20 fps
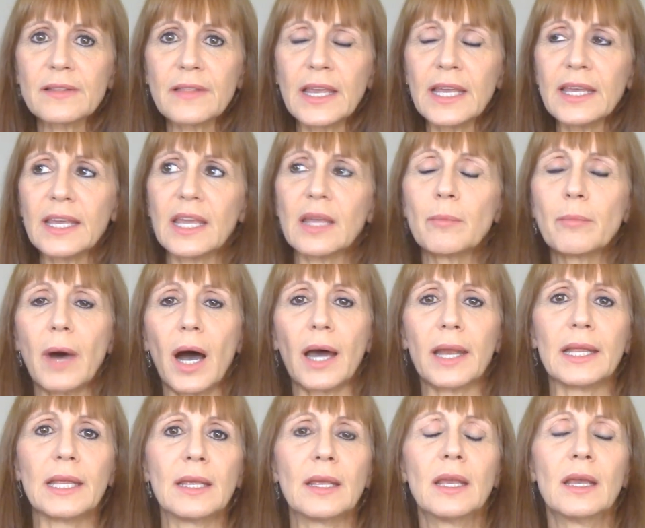thinking,
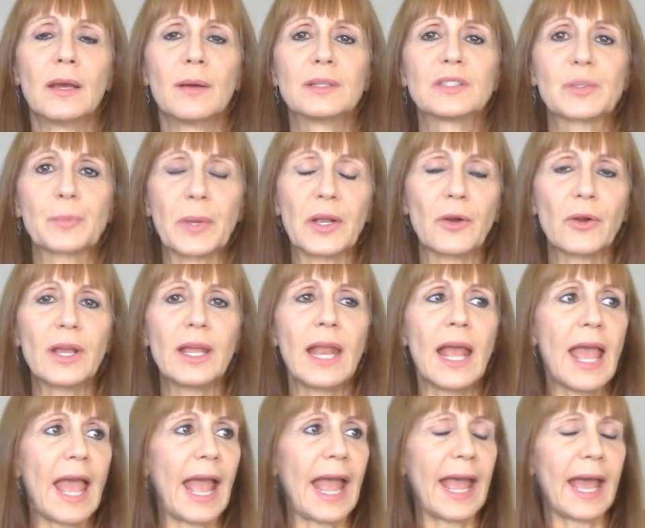body, spirit,
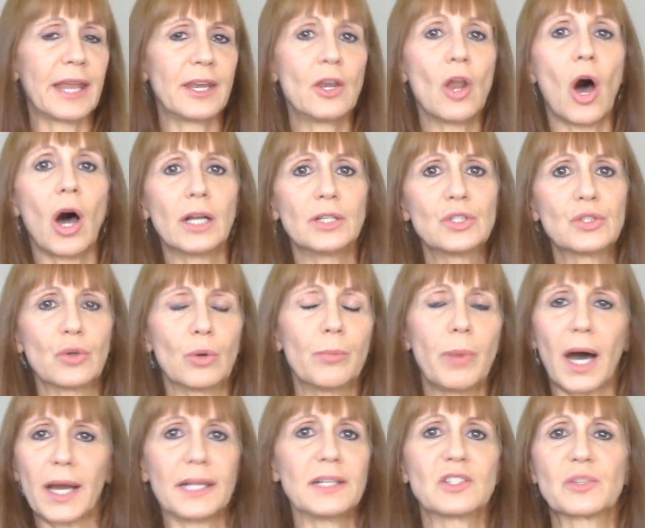and non dual,
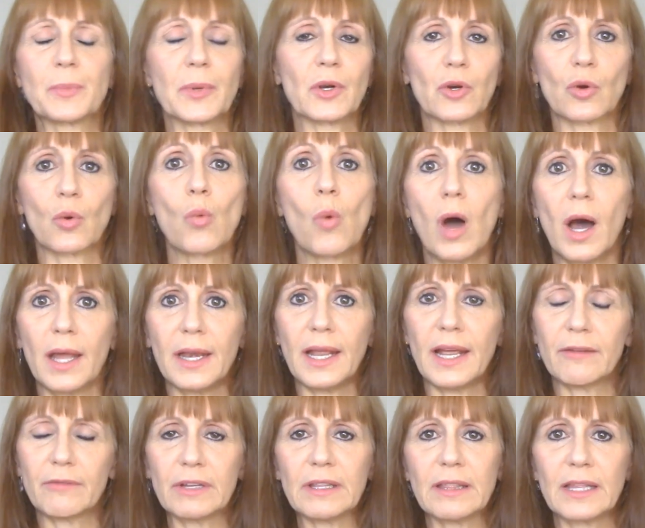body and spirit are one.
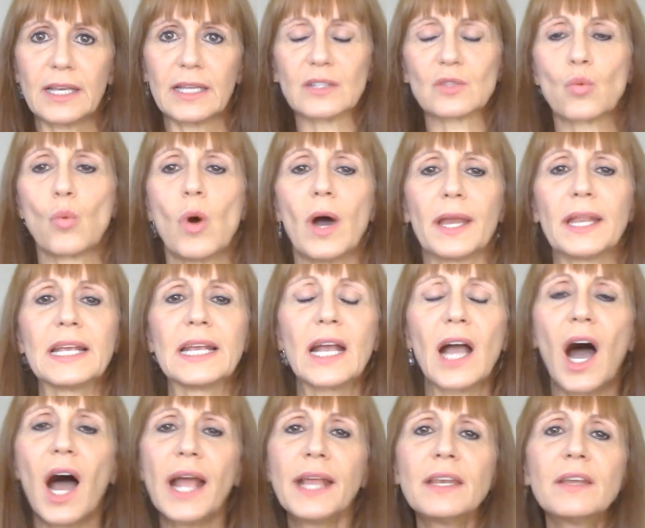Everything is one. He
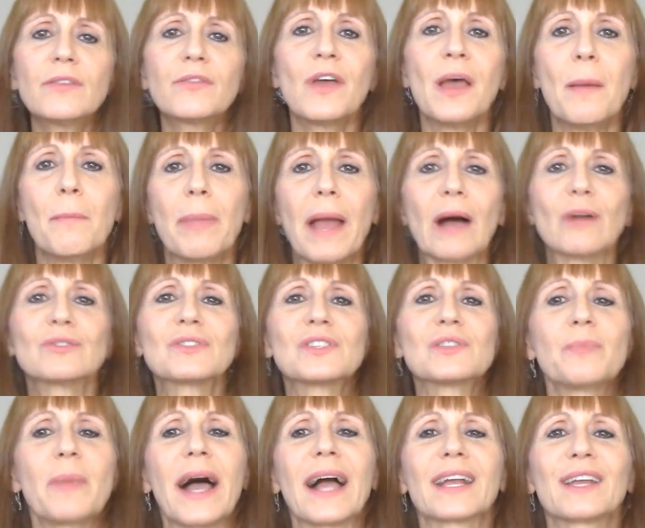kind of
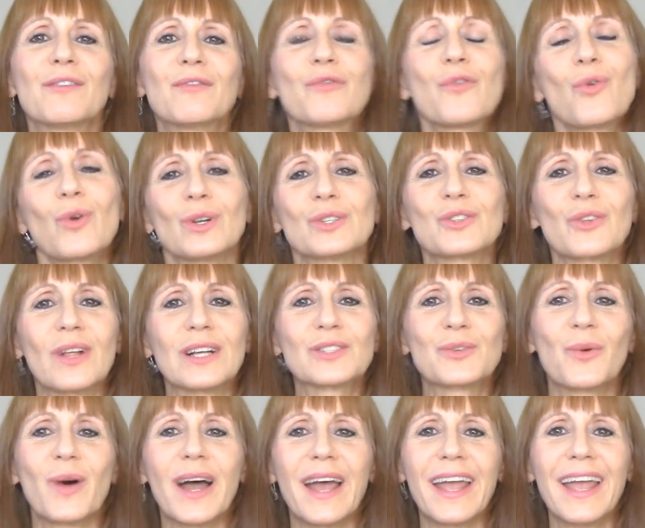bounces back and forth. So
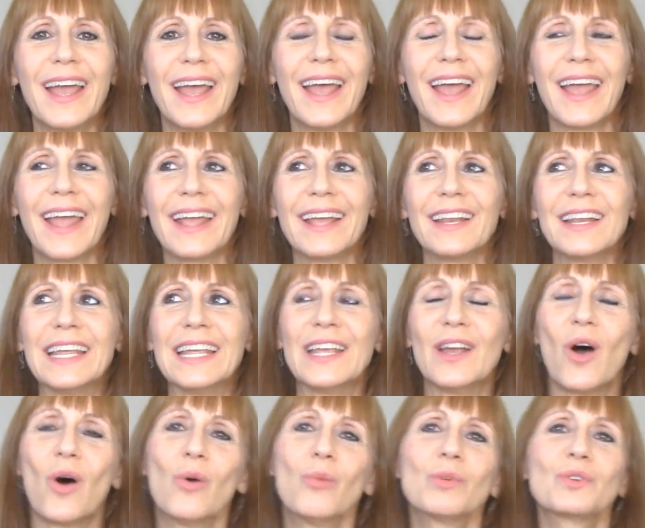that's why it,
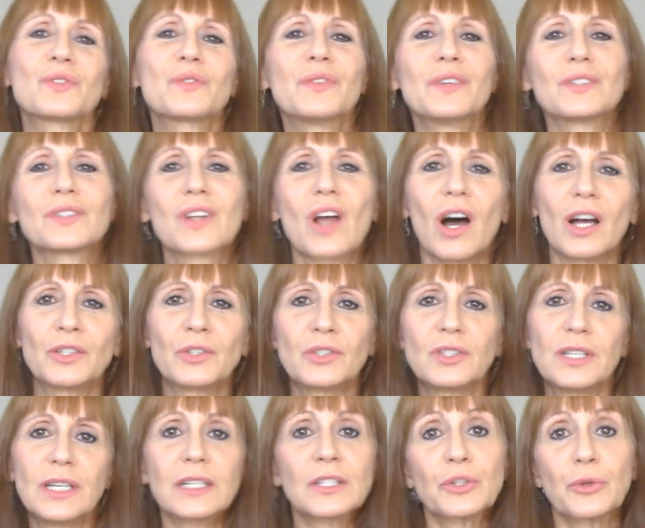he almost feels
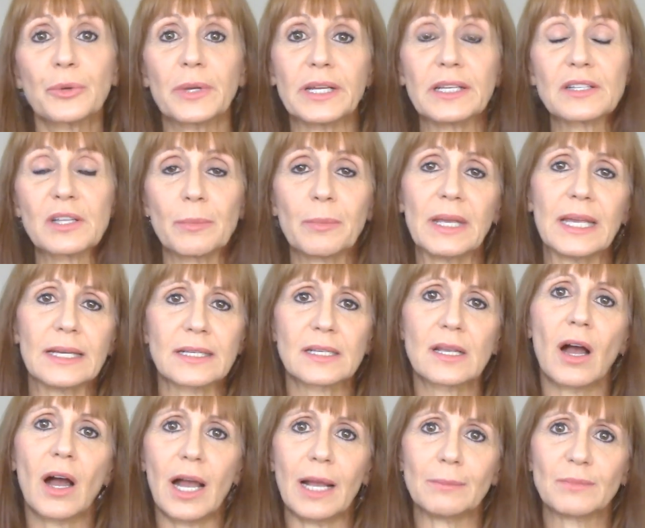contradictory to me at
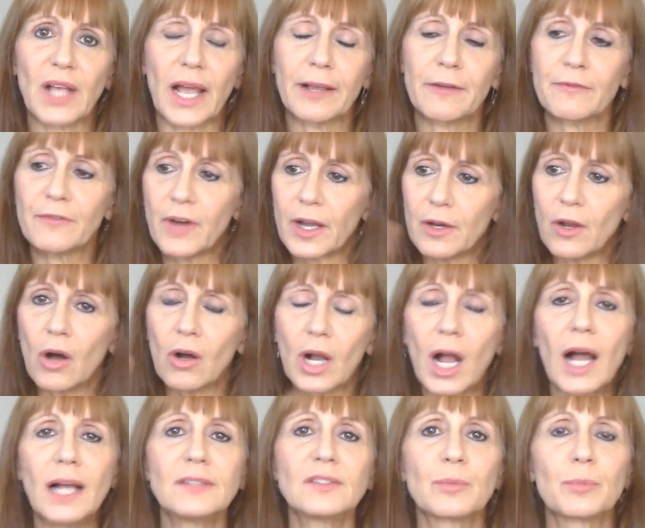times. I can find all
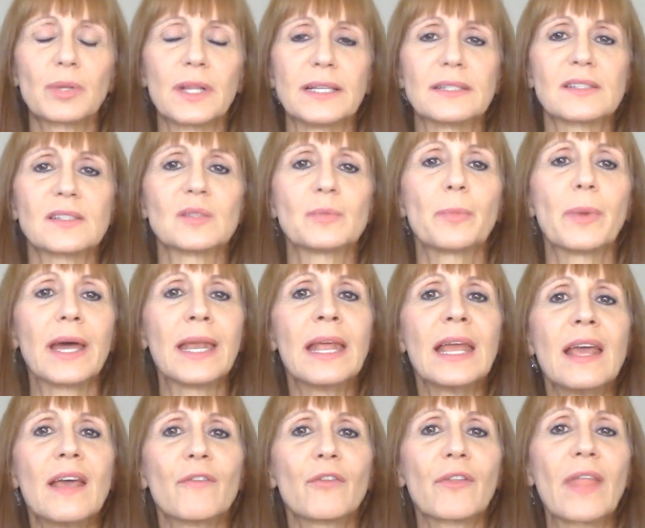kinds of places, but
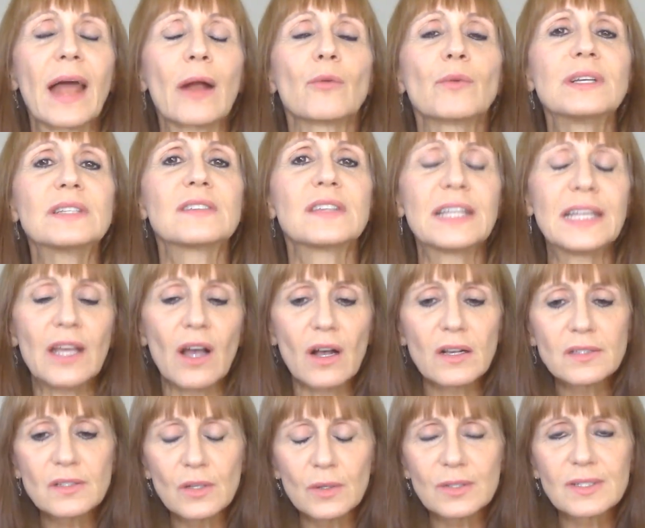for that reason, he
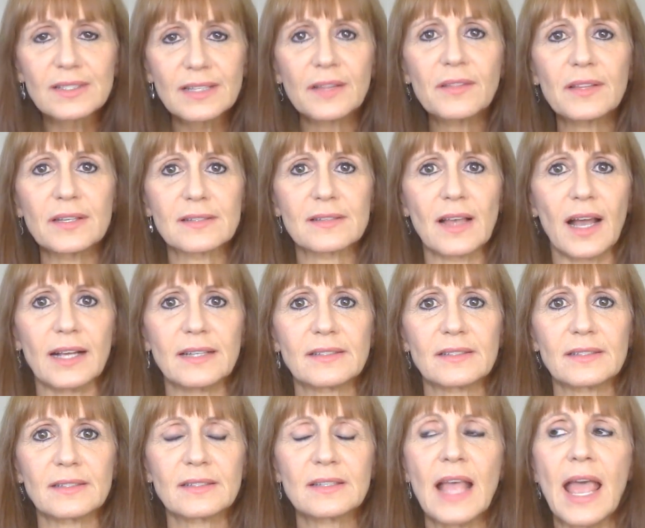also
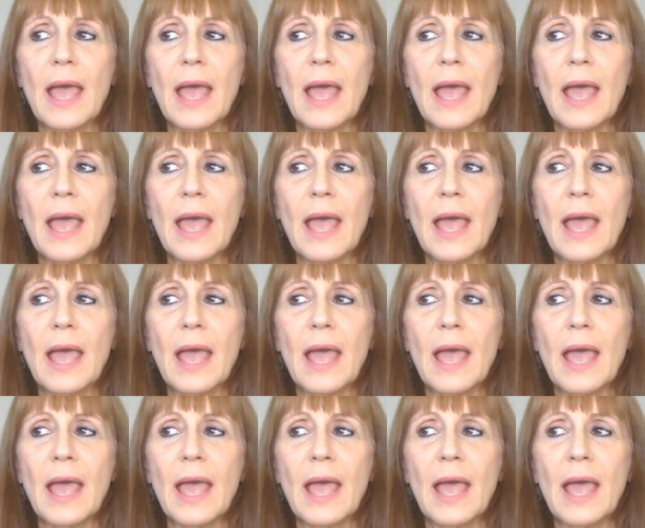synthesizes.